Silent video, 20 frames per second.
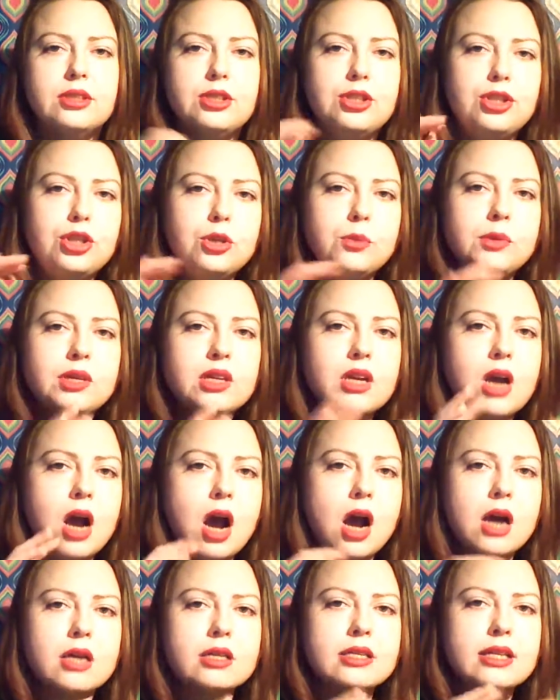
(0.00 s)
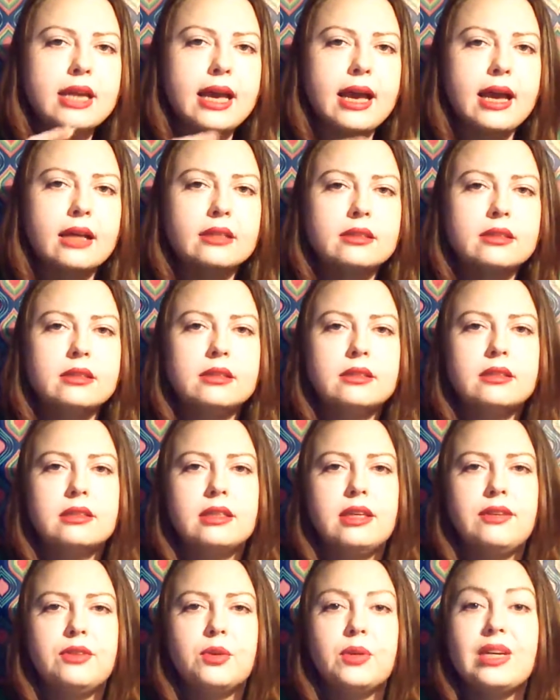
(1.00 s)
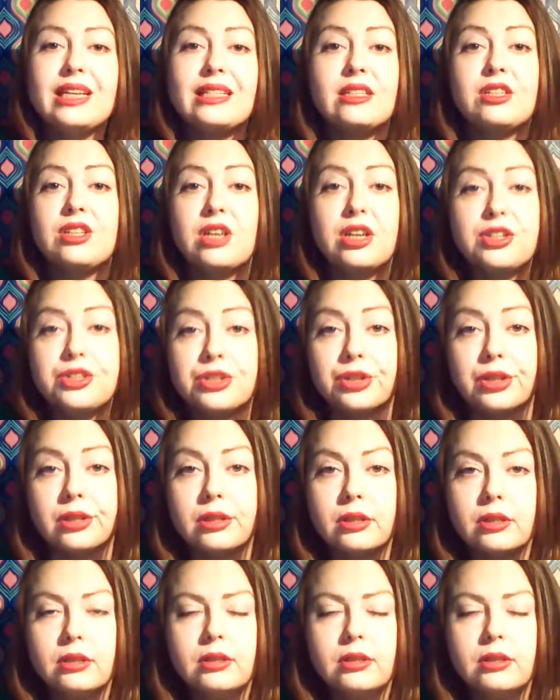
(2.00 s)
Human contact. Even though he doesn't touch her.